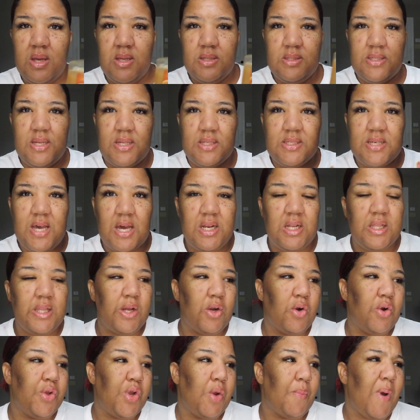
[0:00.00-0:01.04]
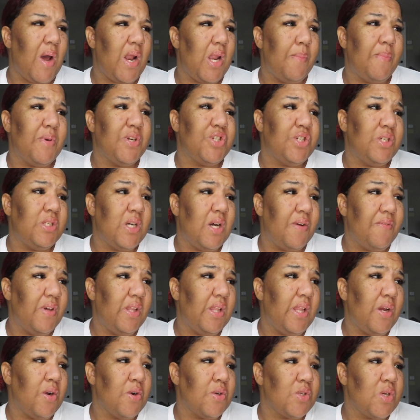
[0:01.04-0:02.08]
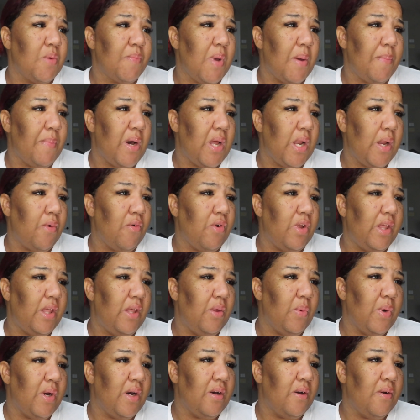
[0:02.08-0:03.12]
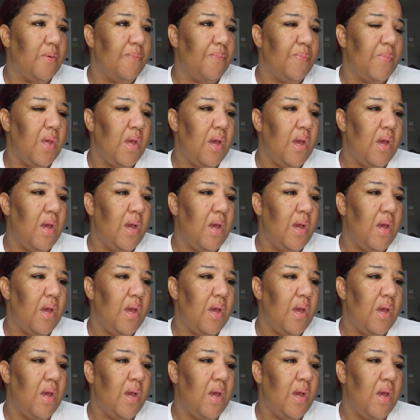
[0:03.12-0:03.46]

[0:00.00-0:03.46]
scents kind of linger on your body, but she definitely lingers on my body really well.